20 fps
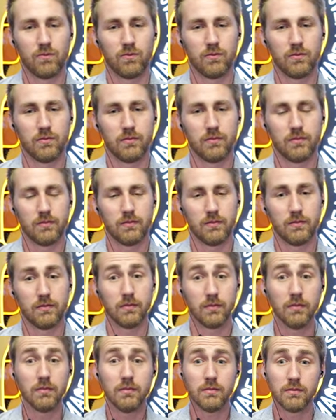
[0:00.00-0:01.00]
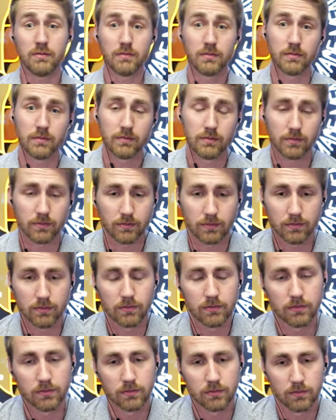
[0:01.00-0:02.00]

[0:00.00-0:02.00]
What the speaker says: [no speech]